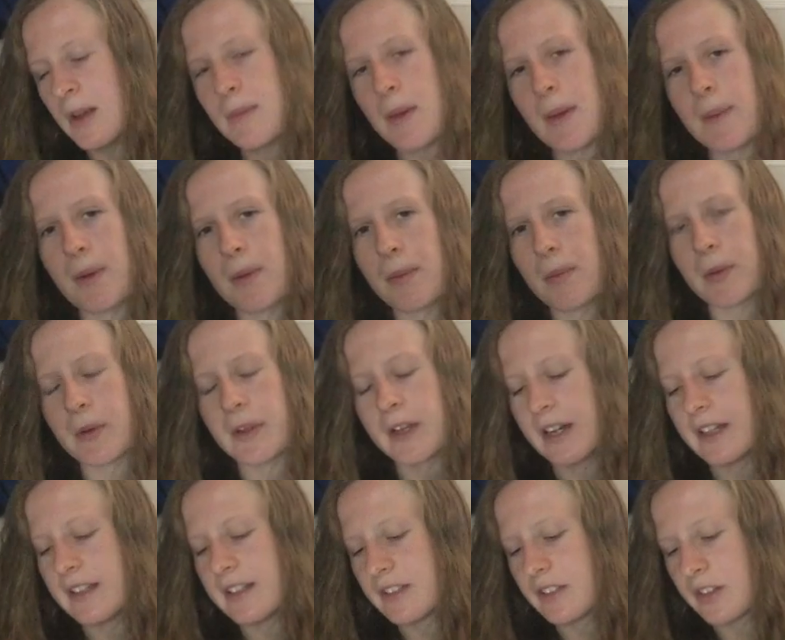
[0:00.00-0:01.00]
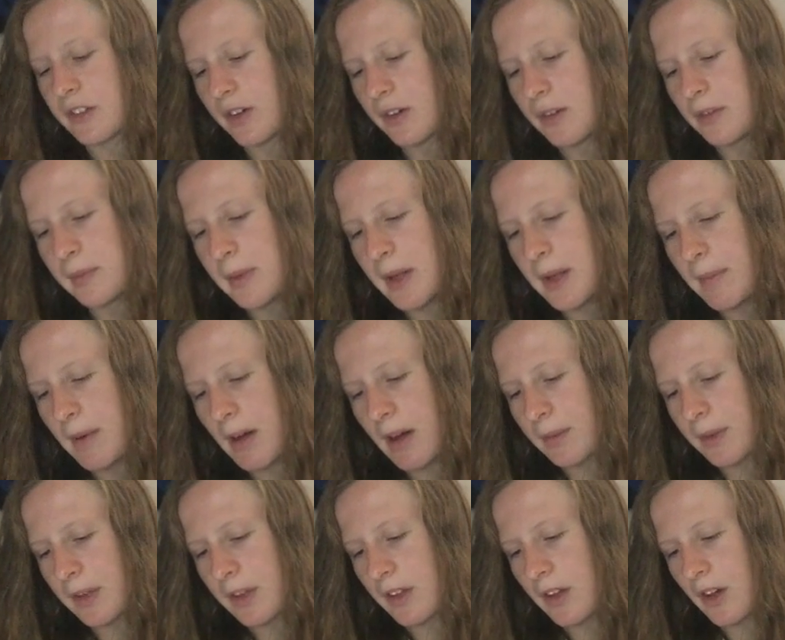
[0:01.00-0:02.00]
People are probably going to disagree with me, but
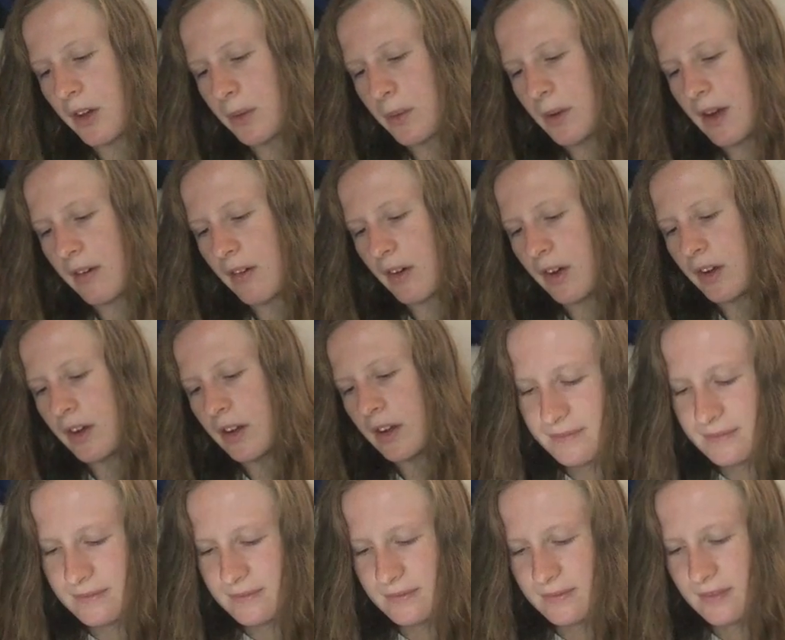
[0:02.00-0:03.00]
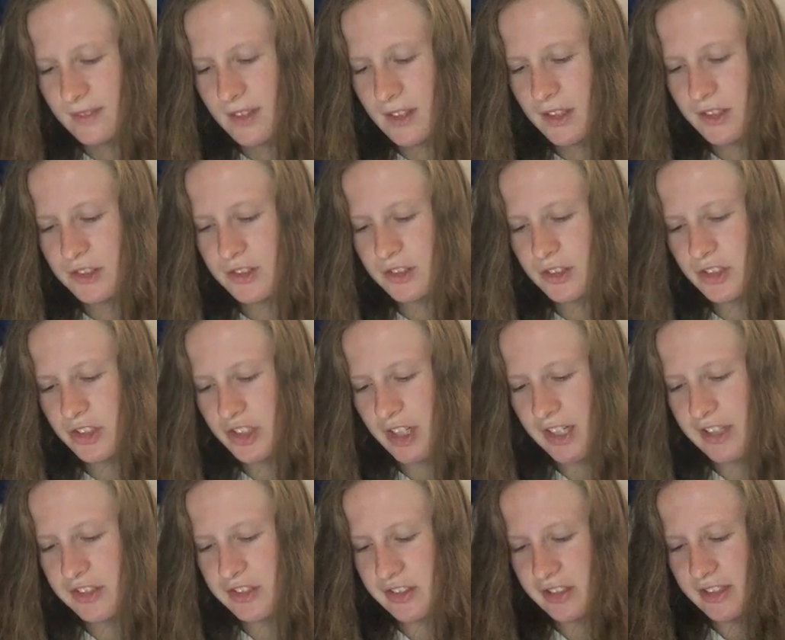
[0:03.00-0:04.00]
I'm going to go Aguero. So
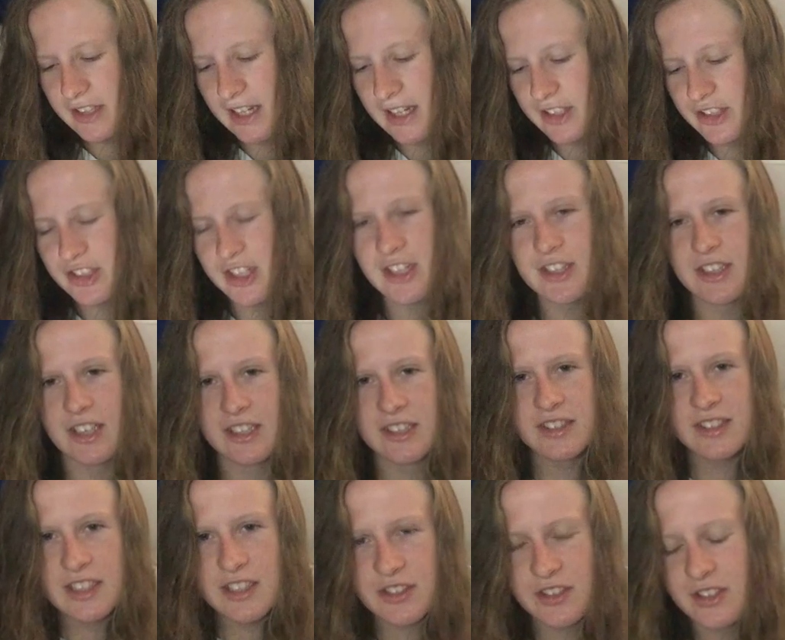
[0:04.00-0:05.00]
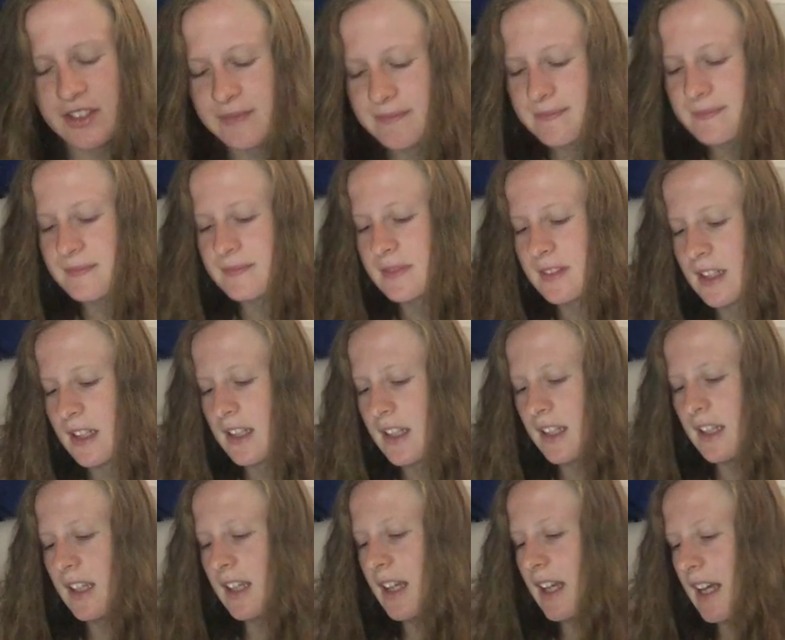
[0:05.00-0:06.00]
Jason at JJ Season
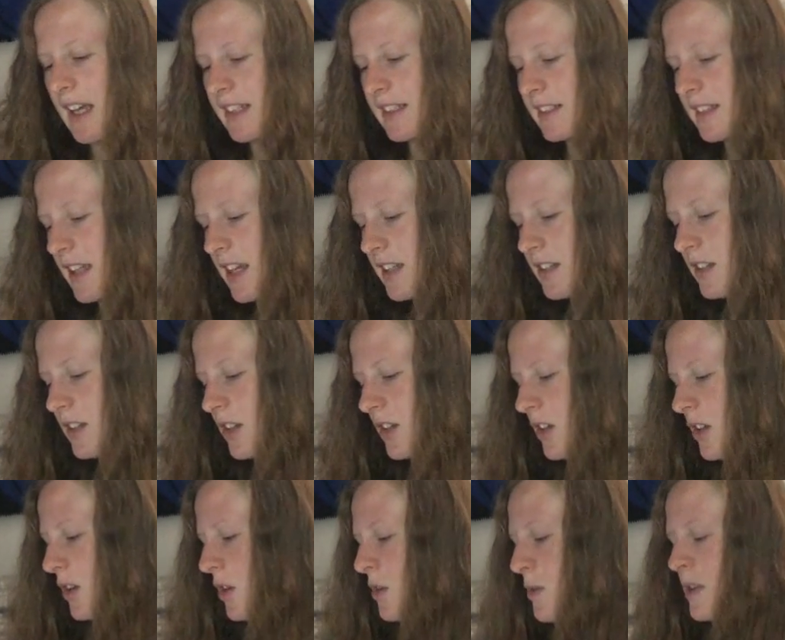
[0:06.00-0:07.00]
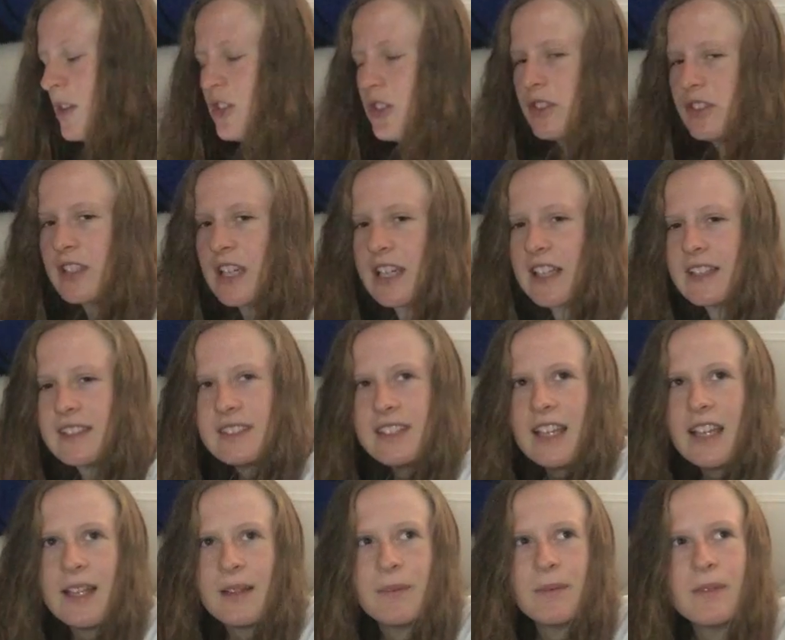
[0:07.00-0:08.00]
has said, who is your second
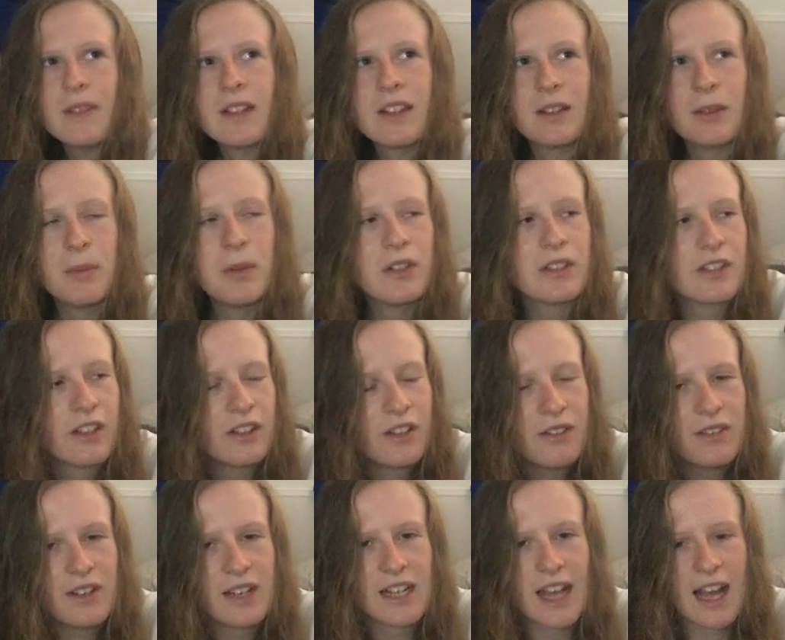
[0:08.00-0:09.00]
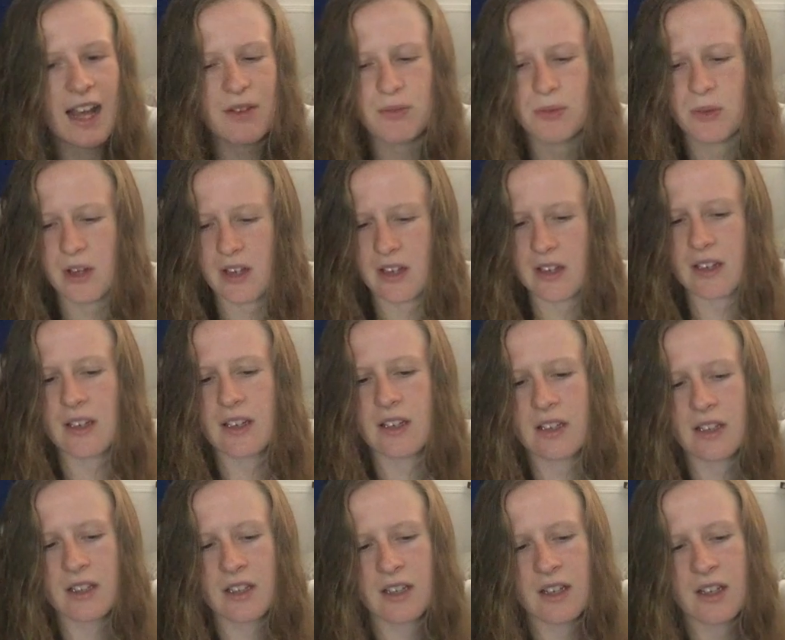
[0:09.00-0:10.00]
team? And to be honest, I don't really have one.
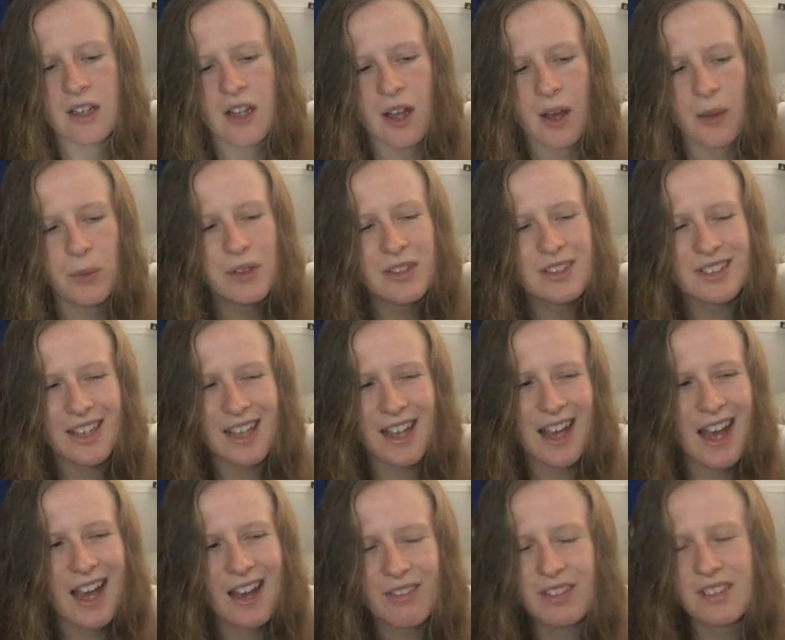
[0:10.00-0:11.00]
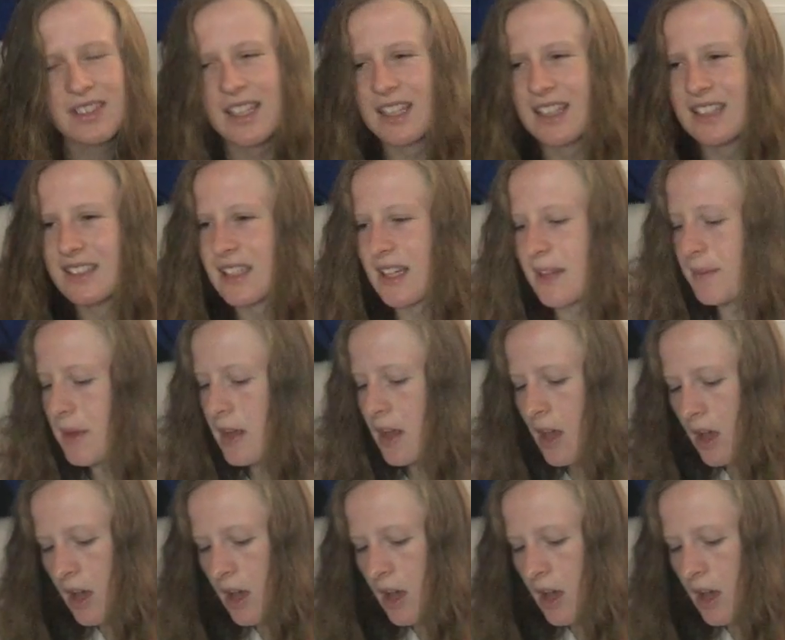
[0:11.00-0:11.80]
I wouldn't say I have a second team.